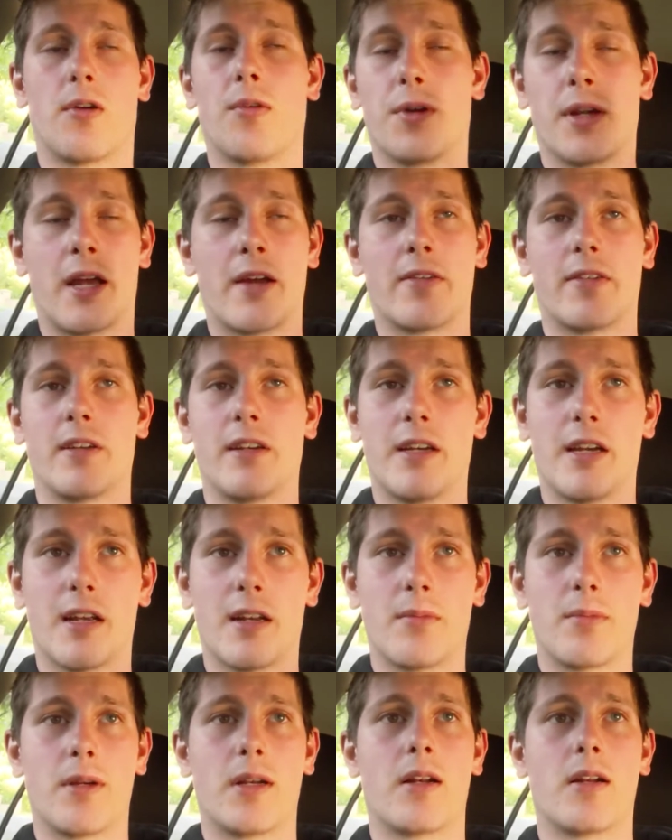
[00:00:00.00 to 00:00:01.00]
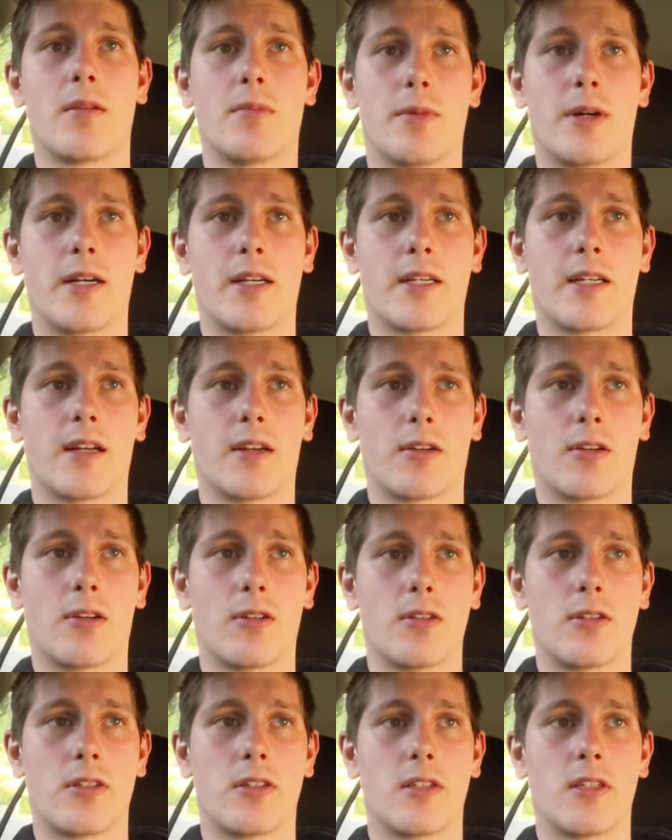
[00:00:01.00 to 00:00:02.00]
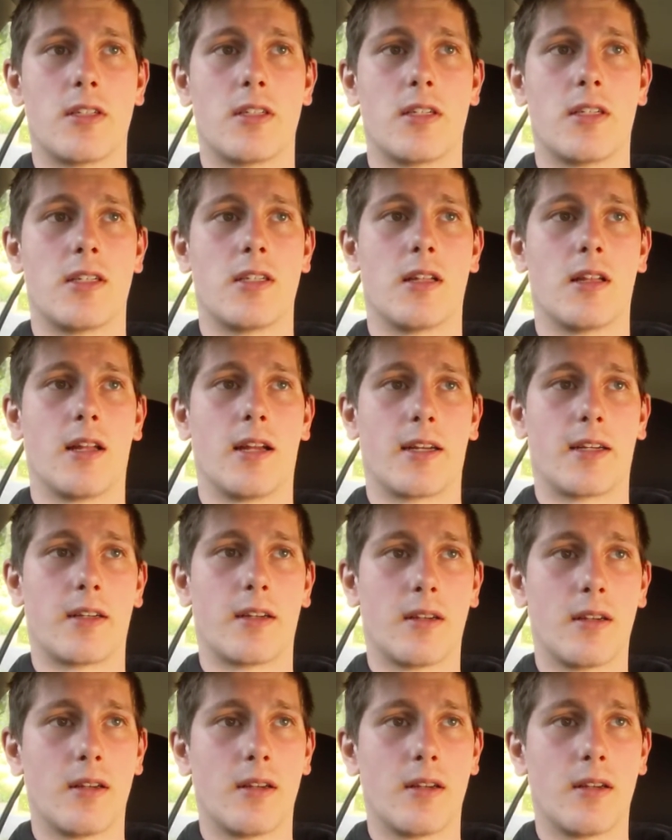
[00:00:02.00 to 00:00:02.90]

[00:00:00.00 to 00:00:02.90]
or we haven't yet been able to break down consciousness into like